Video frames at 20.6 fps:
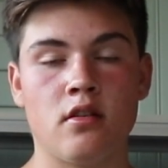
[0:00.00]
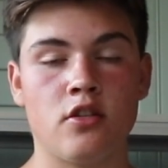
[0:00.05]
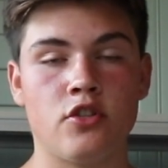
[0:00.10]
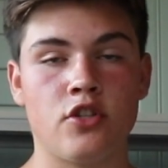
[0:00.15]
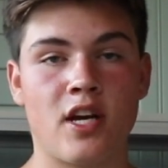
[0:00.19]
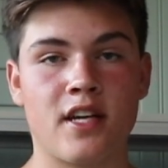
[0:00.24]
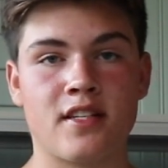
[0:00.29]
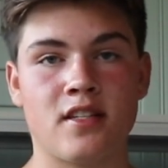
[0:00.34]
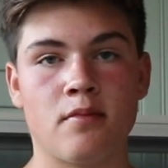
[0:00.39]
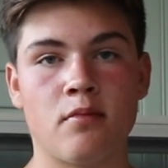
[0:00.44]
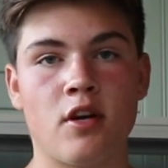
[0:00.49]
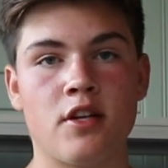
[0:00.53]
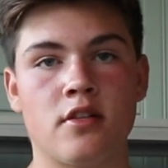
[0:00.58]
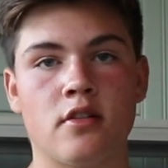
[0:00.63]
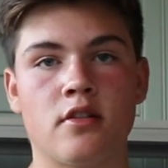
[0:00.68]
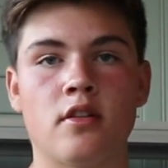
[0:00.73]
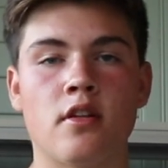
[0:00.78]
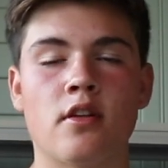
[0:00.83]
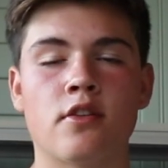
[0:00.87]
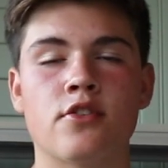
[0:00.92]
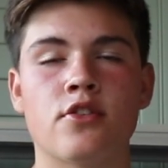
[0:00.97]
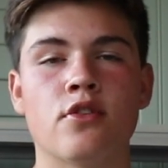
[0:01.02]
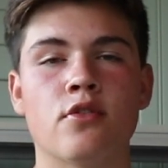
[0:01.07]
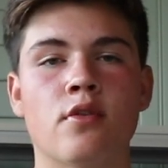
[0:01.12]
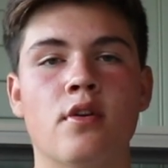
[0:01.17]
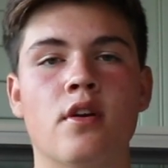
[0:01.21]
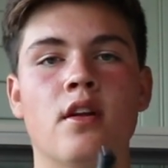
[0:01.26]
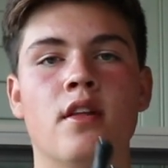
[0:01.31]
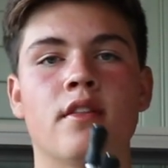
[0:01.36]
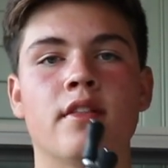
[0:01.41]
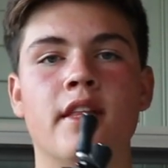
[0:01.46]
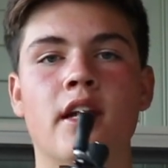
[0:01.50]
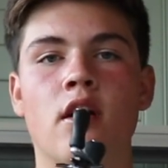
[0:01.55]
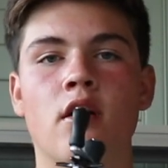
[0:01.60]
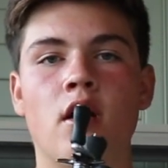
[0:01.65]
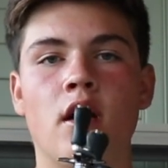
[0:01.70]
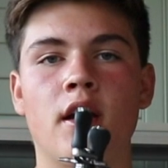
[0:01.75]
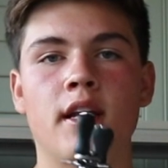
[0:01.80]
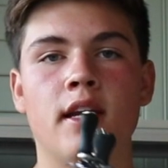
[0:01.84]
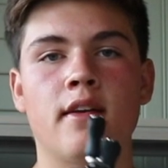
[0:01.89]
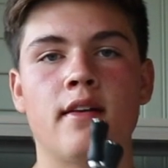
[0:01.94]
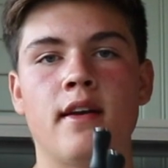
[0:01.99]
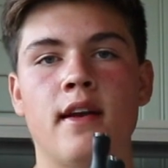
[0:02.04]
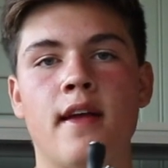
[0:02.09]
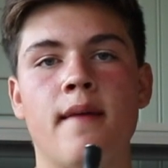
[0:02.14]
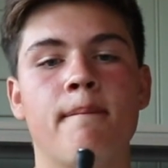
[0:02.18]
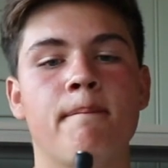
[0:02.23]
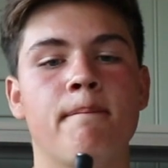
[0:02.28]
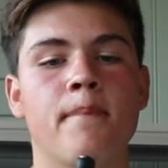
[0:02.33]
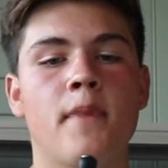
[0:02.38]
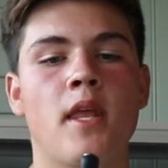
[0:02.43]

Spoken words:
Jackson and Bryson are the other 2. They are not here today.